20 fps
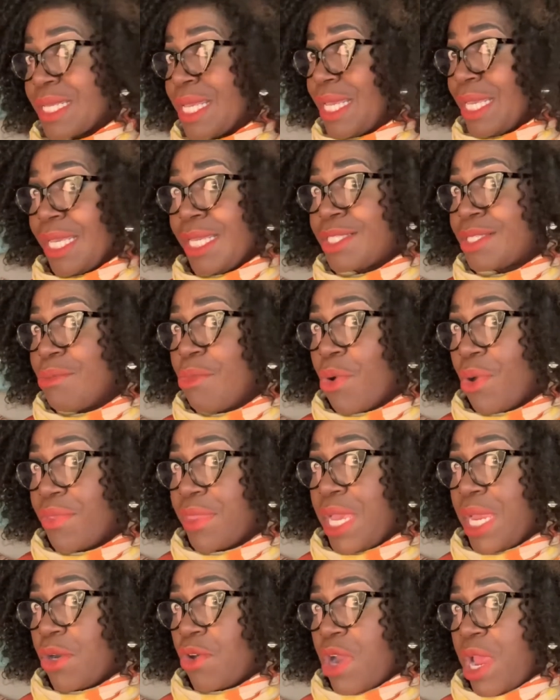It's more
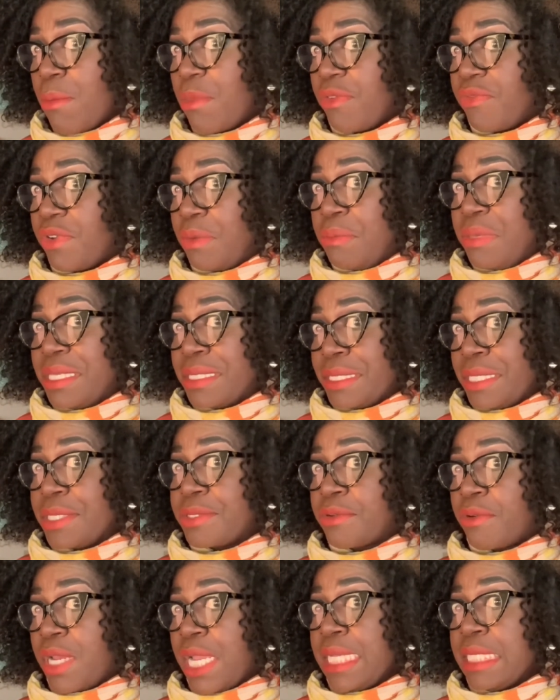than grammar for business
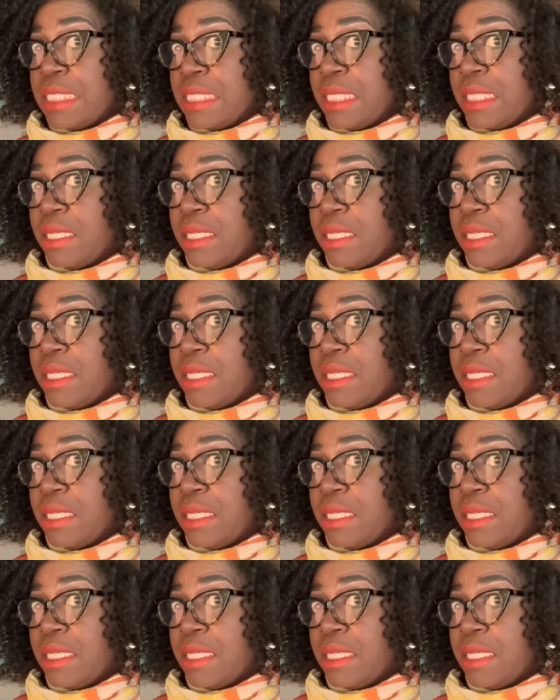writing.